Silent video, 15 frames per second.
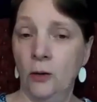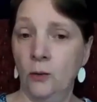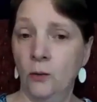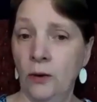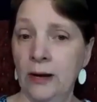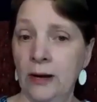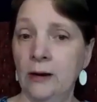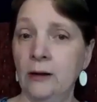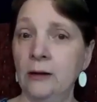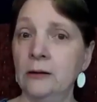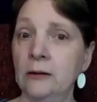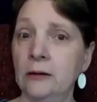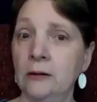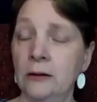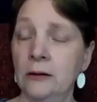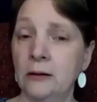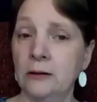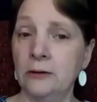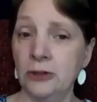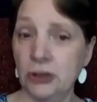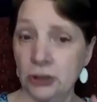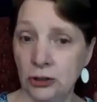Well,
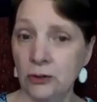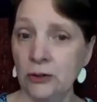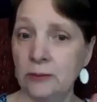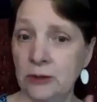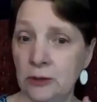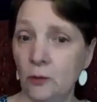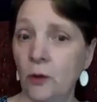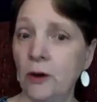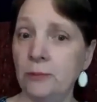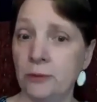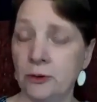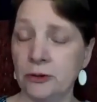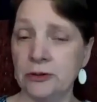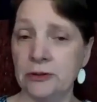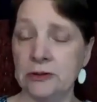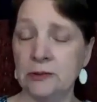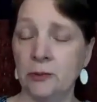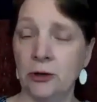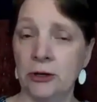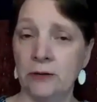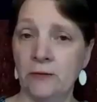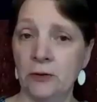you should only be in one person's
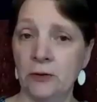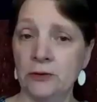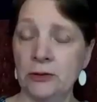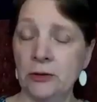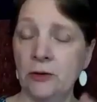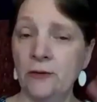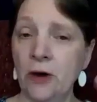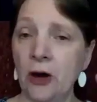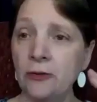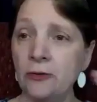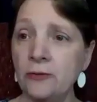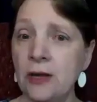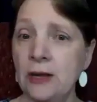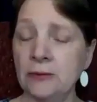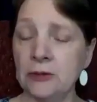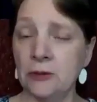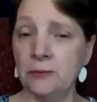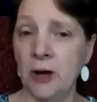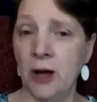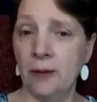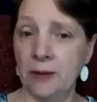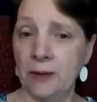point of view. So if other names are
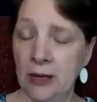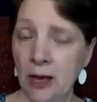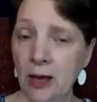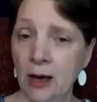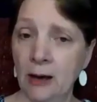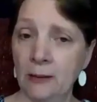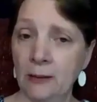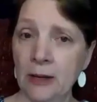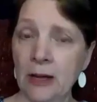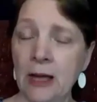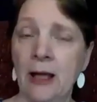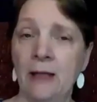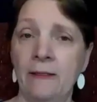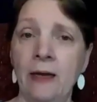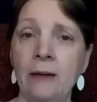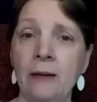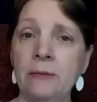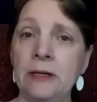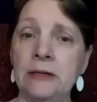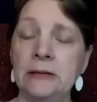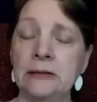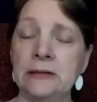popping up, that
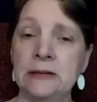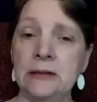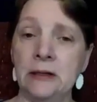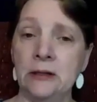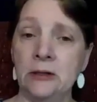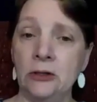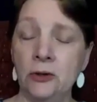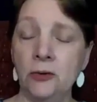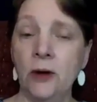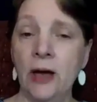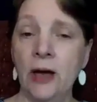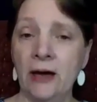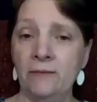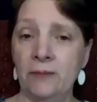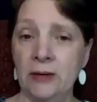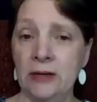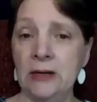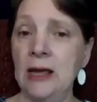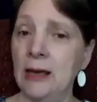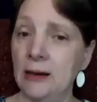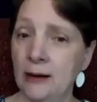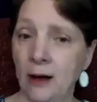means you have been
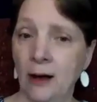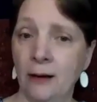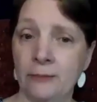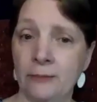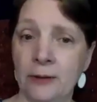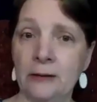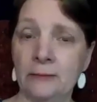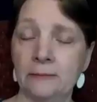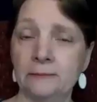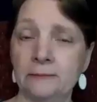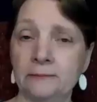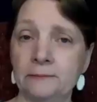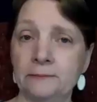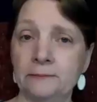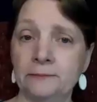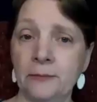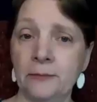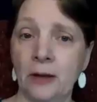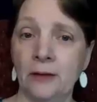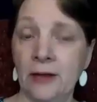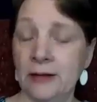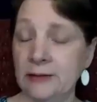head hopping.
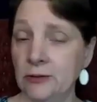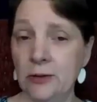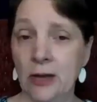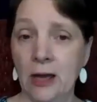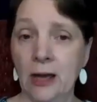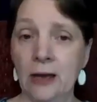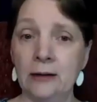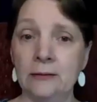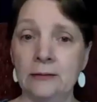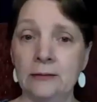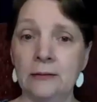That's okay.